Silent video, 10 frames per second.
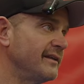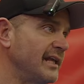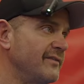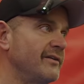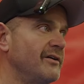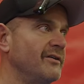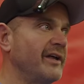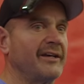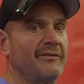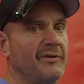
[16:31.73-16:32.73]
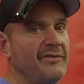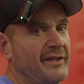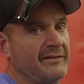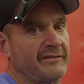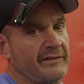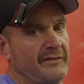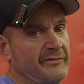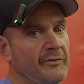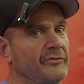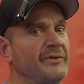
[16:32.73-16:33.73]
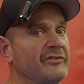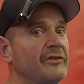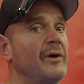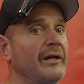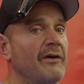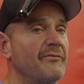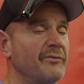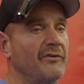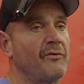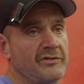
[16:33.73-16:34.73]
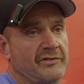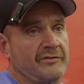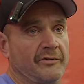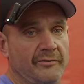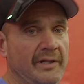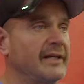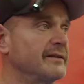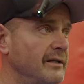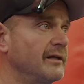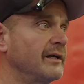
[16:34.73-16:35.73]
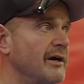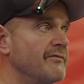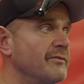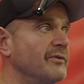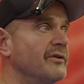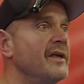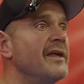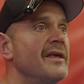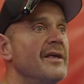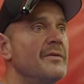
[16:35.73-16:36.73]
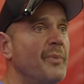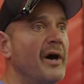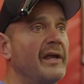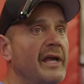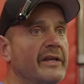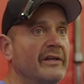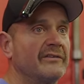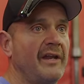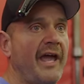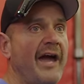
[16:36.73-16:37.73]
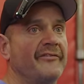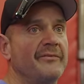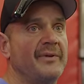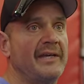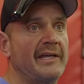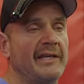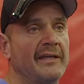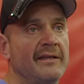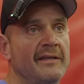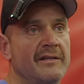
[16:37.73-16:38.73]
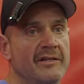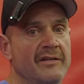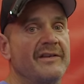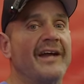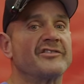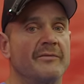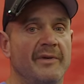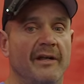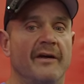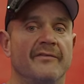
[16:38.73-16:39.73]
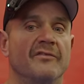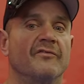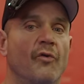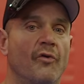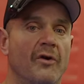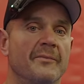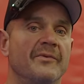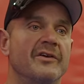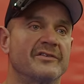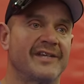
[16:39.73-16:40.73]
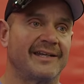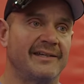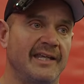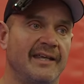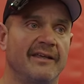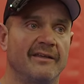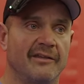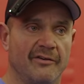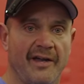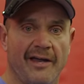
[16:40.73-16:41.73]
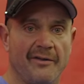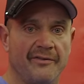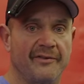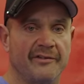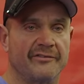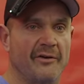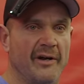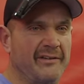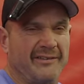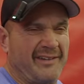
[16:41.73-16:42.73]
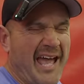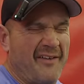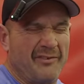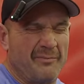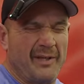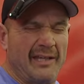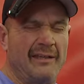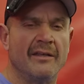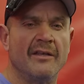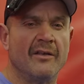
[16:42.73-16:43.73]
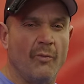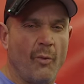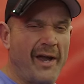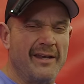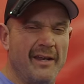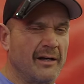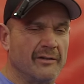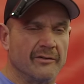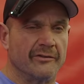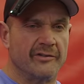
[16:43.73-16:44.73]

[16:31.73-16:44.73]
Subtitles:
Even though like we think this stuff's supposed to be so uncomfortable, of course it's supposed to be like a little uncomfortable, but it doesn't have to be to the detriment of your form, your technique, your health, and so on. It doesn't have to be white knuckled.